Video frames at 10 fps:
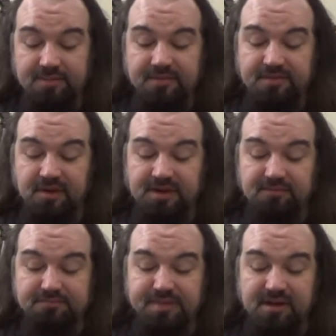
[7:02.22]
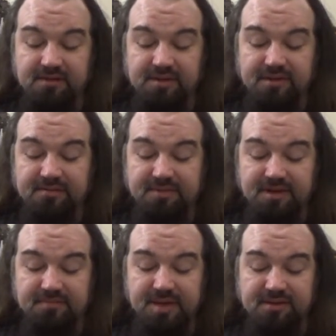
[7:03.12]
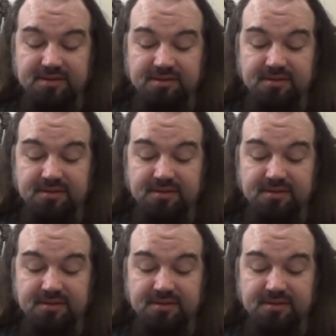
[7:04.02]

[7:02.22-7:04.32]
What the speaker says: it's gone even better than expected.